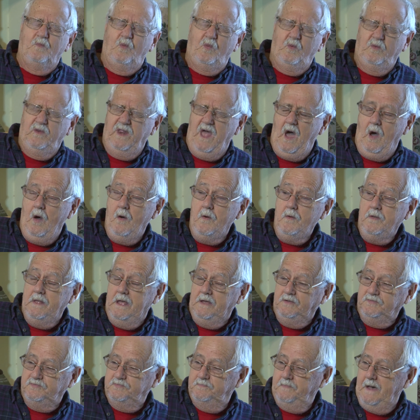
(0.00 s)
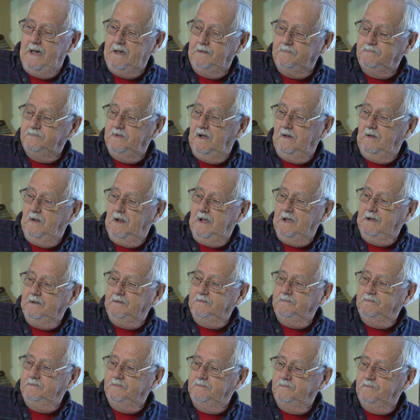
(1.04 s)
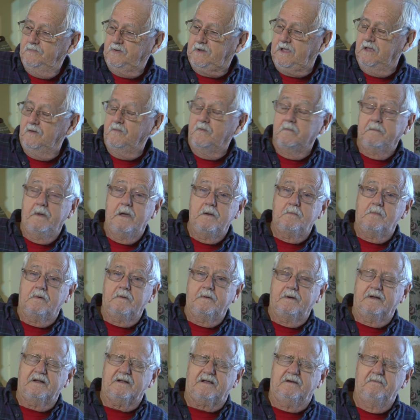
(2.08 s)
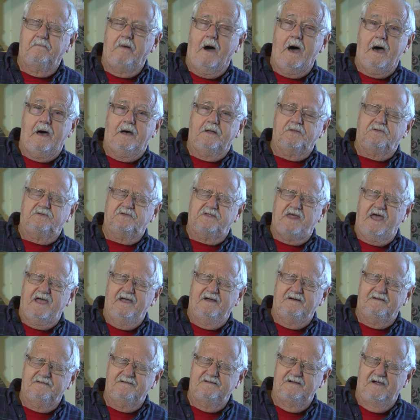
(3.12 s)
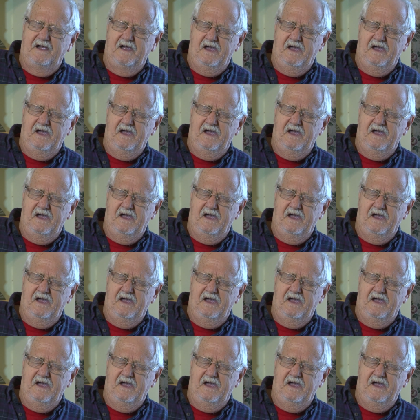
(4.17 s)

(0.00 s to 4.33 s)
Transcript: No, that's about all I can remember about Cabbage Town.